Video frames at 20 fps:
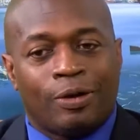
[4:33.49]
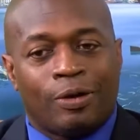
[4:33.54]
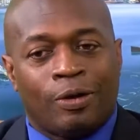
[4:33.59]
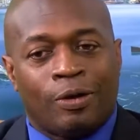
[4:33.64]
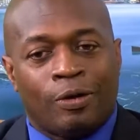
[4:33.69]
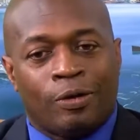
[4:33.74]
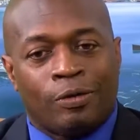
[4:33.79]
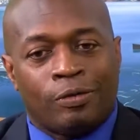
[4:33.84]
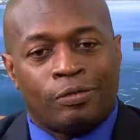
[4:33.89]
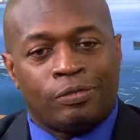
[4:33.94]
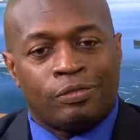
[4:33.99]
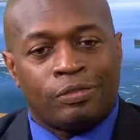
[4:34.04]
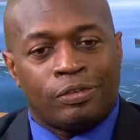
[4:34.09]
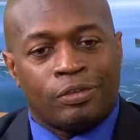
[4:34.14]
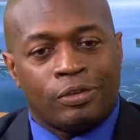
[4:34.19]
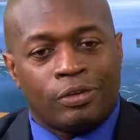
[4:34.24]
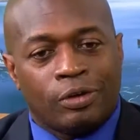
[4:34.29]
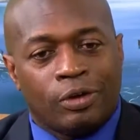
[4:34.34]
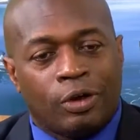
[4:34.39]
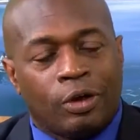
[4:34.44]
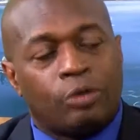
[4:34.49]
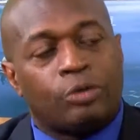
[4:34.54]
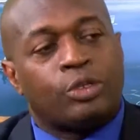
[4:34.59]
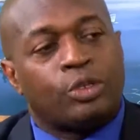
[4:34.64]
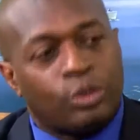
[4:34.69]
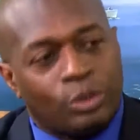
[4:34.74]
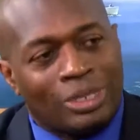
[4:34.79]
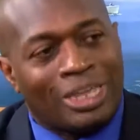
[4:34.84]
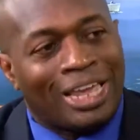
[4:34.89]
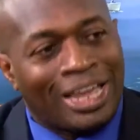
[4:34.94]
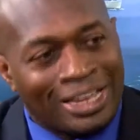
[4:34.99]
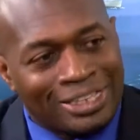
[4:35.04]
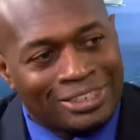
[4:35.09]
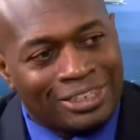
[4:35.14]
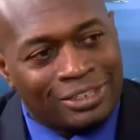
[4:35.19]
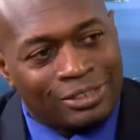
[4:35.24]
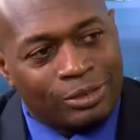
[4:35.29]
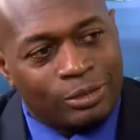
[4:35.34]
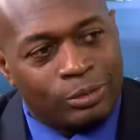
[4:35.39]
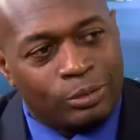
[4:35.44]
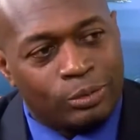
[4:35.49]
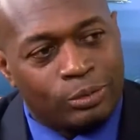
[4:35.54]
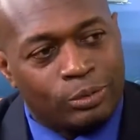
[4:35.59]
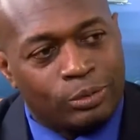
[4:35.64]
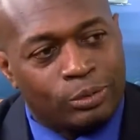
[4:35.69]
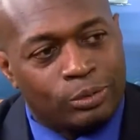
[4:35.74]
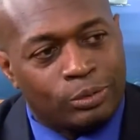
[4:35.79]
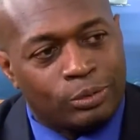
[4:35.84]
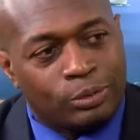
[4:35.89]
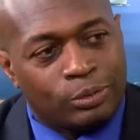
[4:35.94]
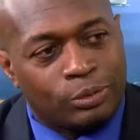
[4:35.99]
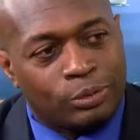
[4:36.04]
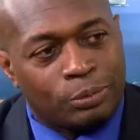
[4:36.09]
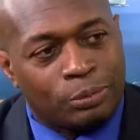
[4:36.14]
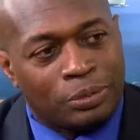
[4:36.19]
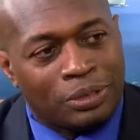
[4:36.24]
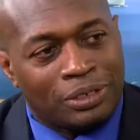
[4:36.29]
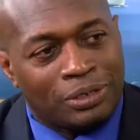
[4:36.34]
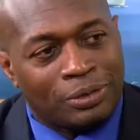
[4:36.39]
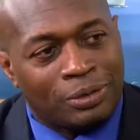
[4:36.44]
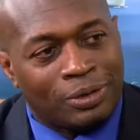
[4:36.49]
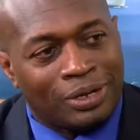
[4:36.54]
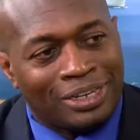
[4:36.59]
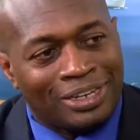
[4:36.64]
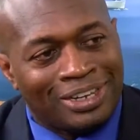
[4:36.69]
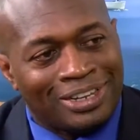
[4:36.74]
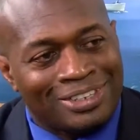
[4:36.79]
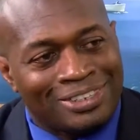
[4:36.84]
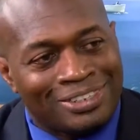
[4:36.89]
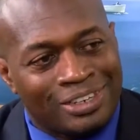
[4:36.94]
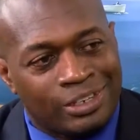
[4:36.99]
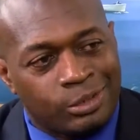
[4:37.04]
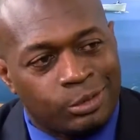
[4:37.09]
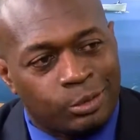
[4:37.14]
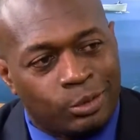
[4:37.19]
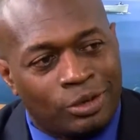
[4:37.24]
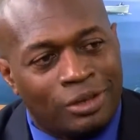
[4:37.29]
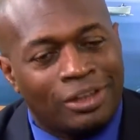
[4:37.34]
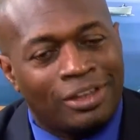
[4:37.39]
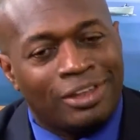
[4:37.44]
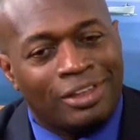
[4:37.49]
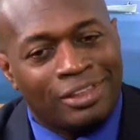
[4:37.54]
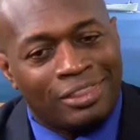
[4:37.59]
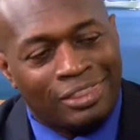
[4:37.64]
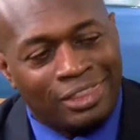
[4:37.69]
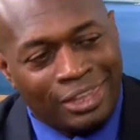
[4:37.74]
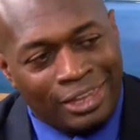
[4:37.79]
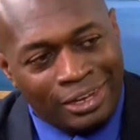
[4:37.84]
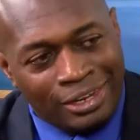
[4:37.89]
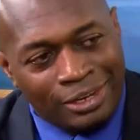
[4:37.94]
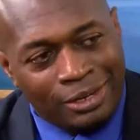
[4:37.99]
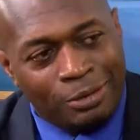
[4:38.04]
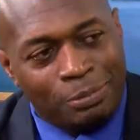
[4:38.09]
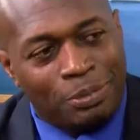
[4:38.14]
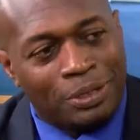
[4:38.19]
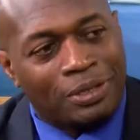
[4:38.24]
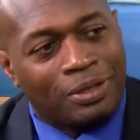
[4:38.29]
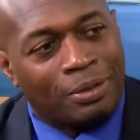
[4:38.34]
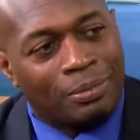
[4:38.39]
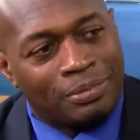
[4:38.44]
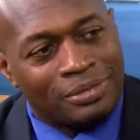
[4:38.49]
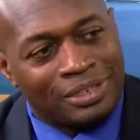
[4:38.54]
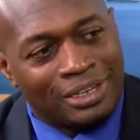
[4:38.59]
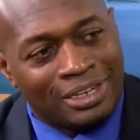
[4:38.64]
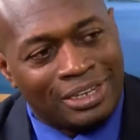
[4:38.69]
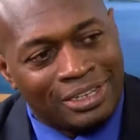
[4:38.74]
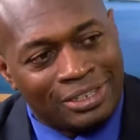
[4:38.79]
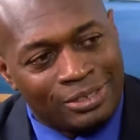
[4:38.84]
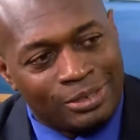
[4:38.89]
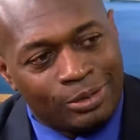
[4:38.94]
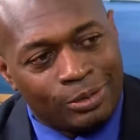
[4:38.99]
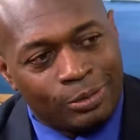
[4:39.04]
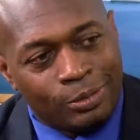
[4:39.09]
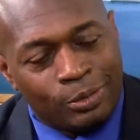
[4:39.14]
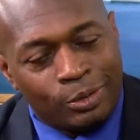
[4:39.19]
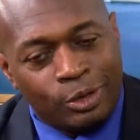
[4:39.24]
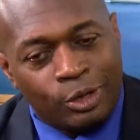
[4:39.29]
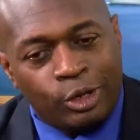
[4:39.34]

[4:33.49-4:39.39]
of how do you get access to Bitcoin, etc., then it becomes an issue.